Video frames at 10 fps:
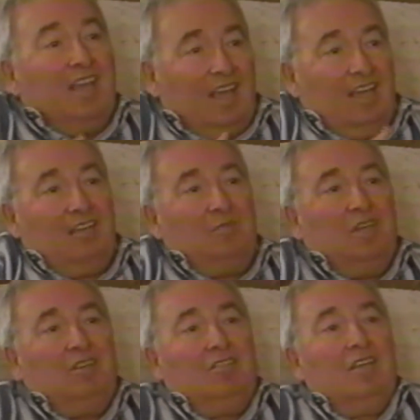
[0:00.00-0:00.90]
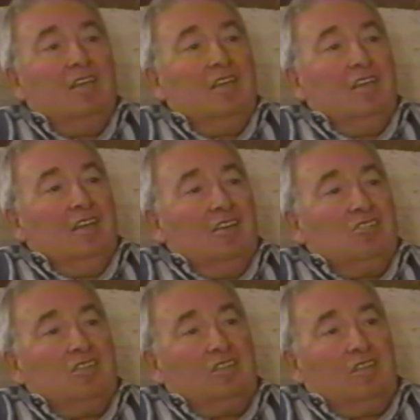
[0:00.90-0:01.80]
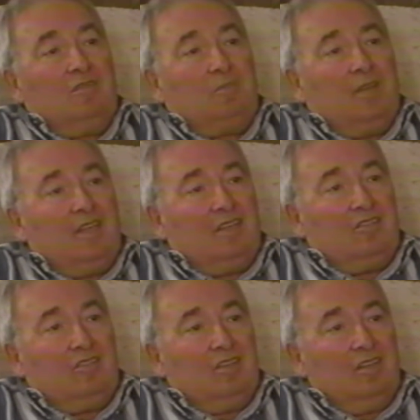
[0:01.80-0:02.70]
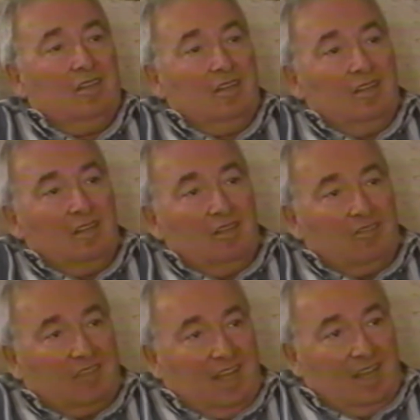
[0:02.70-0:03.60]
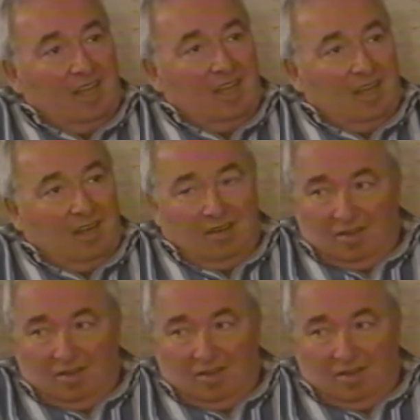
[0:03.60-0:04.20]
I admit it. And she says, please, stay here